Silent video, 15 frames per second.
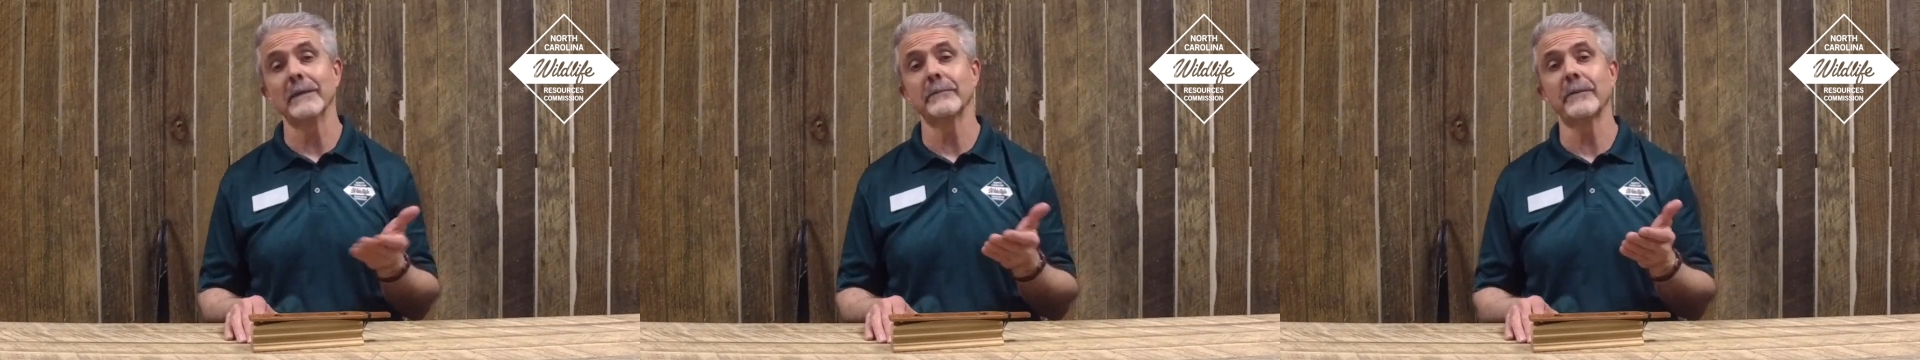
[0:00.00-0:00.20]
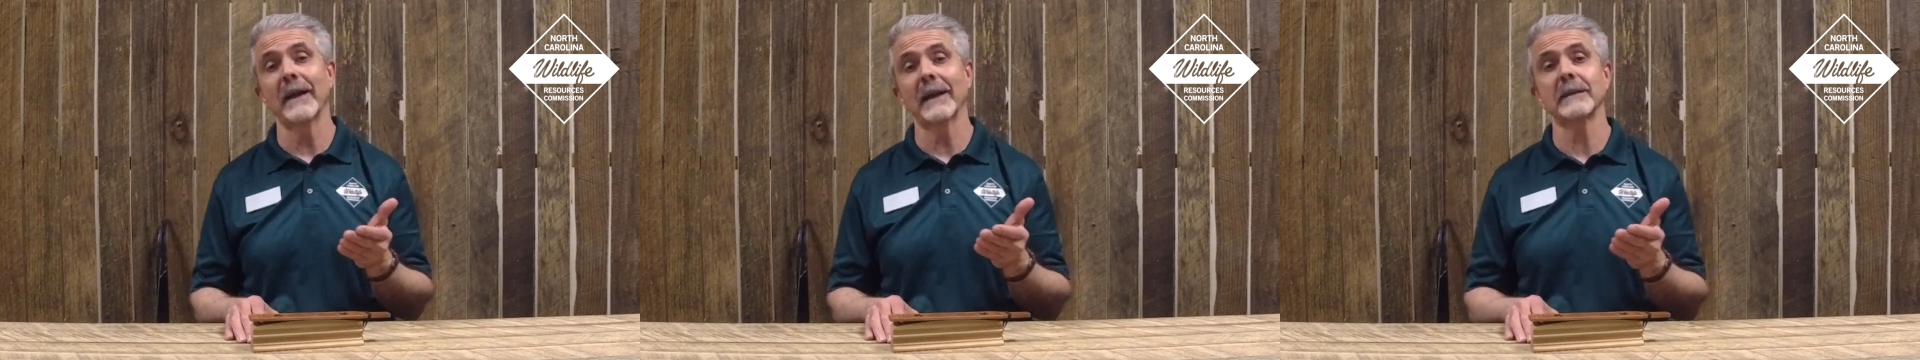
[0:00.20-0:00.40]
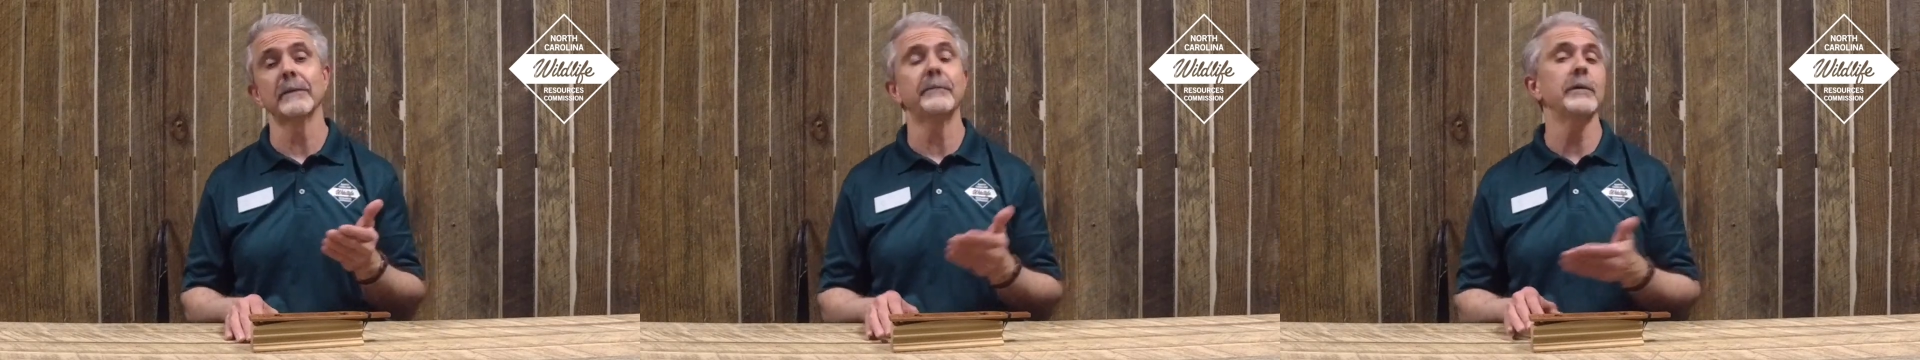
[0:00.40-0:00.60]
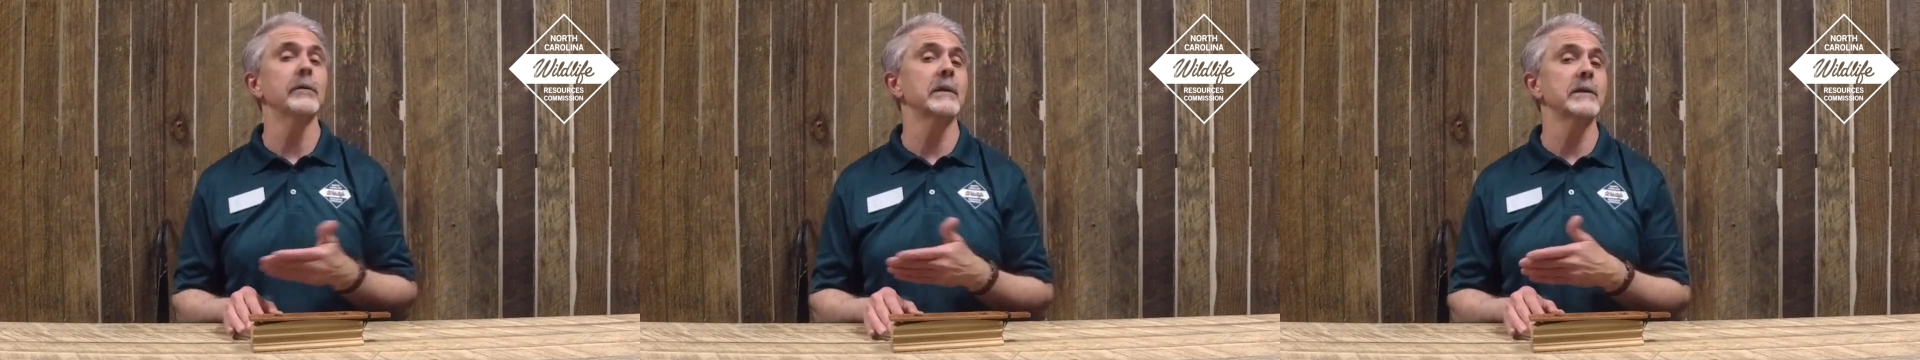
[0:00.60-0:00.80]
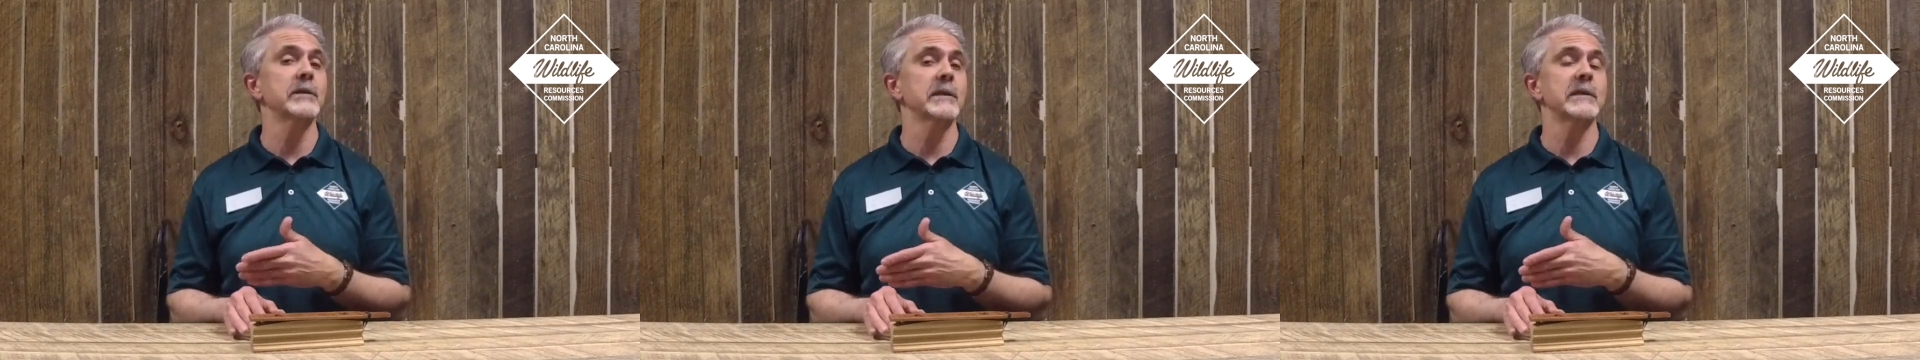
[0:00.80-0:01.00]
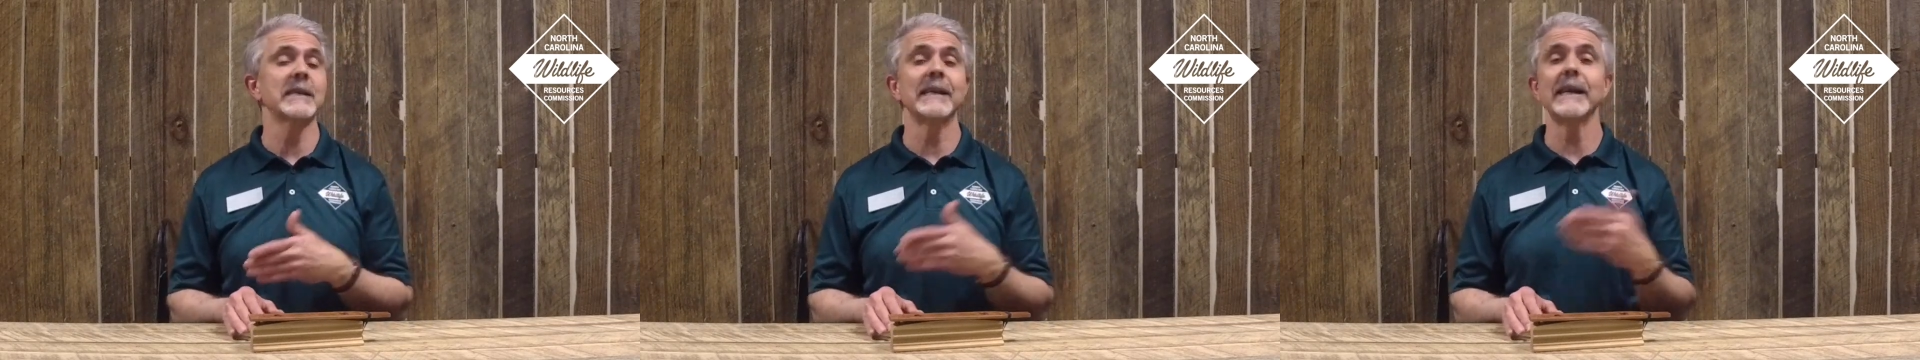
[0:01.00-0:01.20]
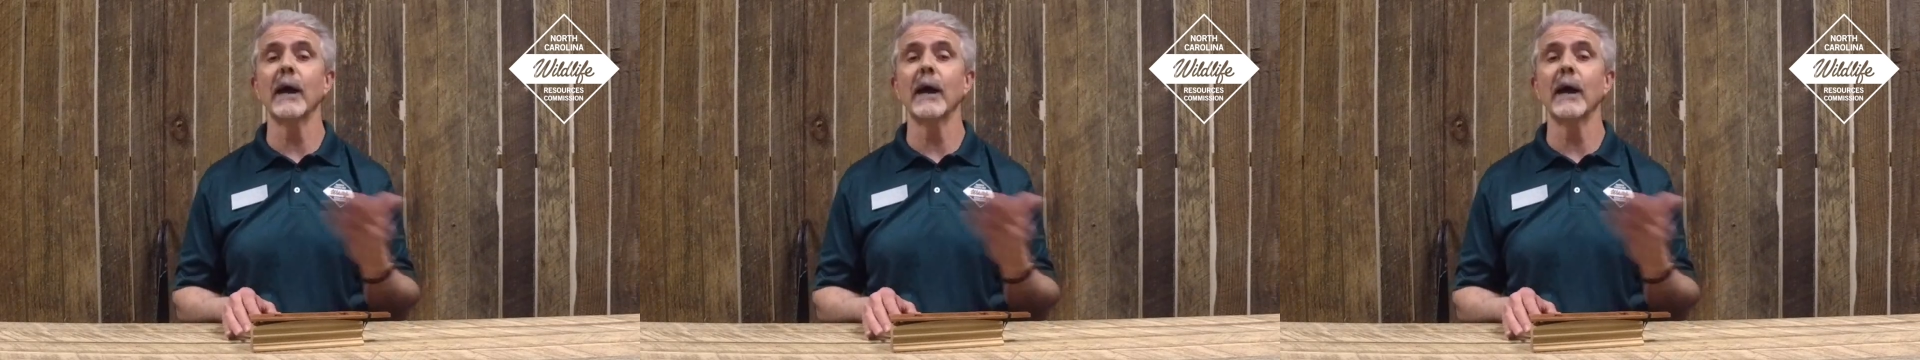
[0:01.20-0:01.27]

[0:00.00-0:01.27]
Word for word: In fact, if you can just